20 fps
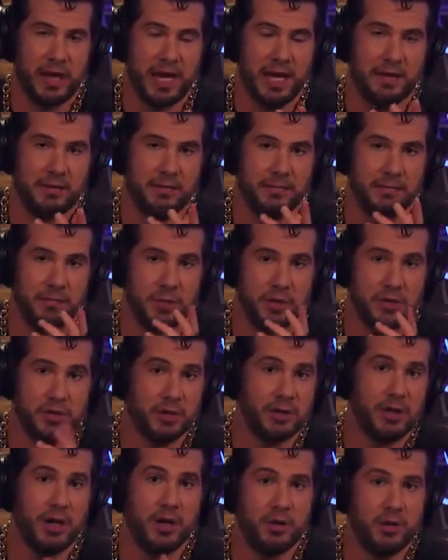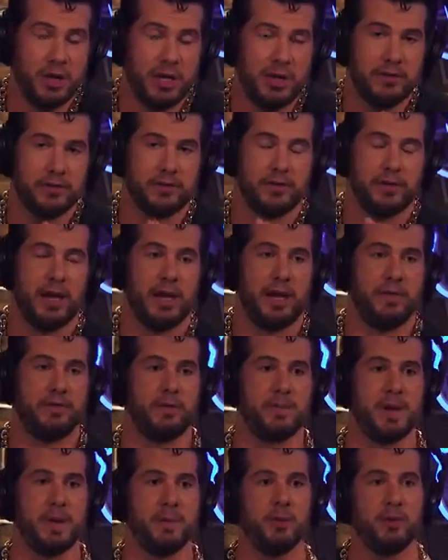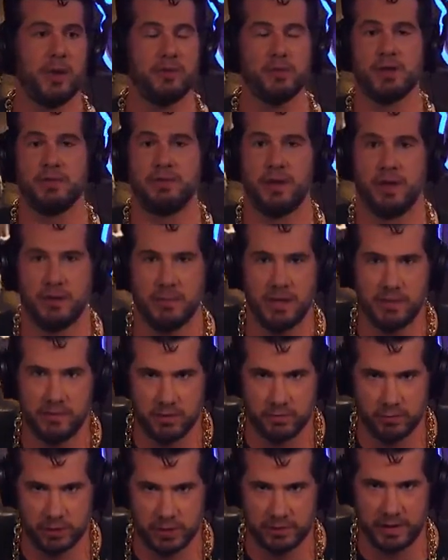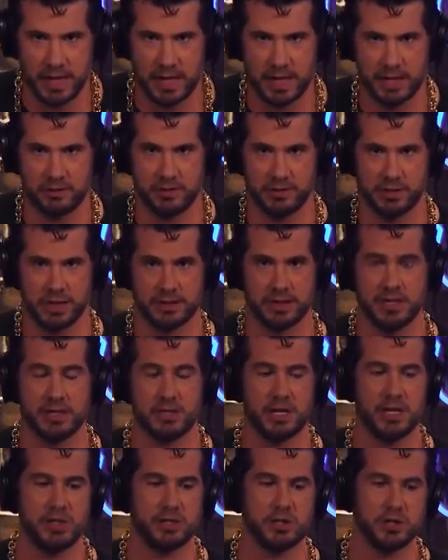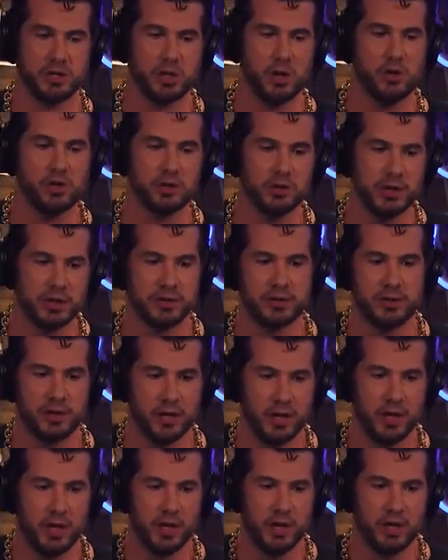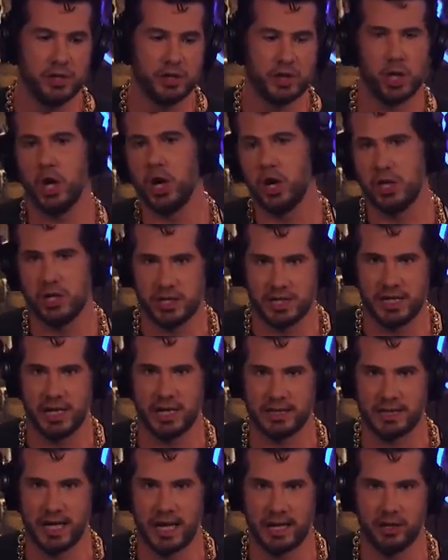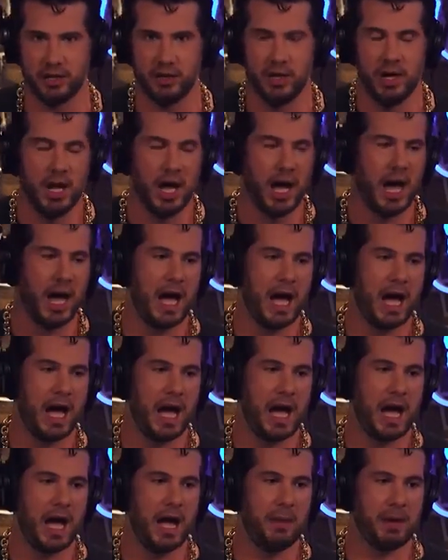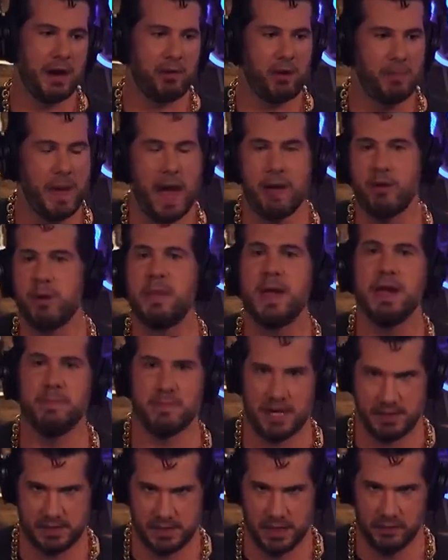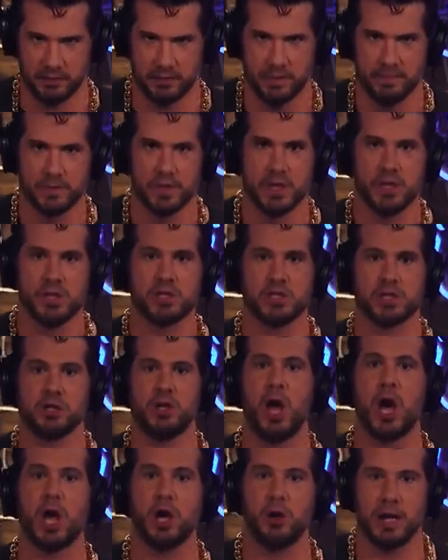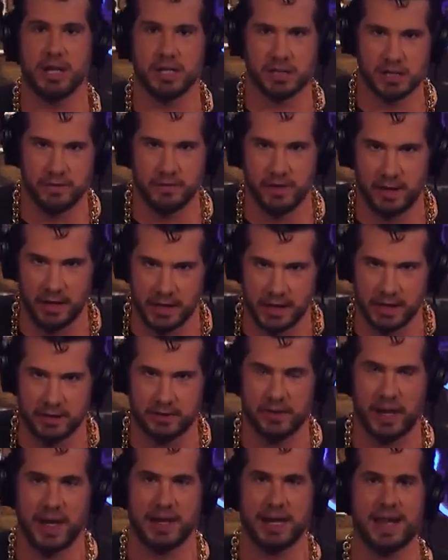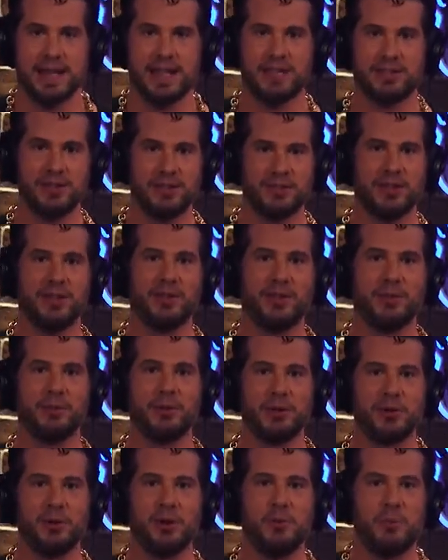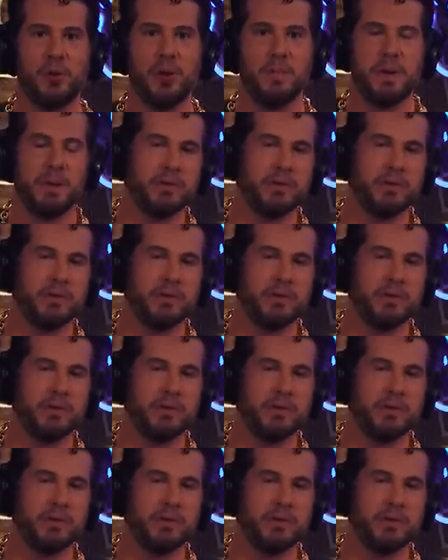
And Maduro is, for people who haven't been following, let me give you a brief kind of history lesson. He's a socialist turned dictator, but I repeat myself. Is that better? Yeah, slaughtering civilians. And this is what's so important.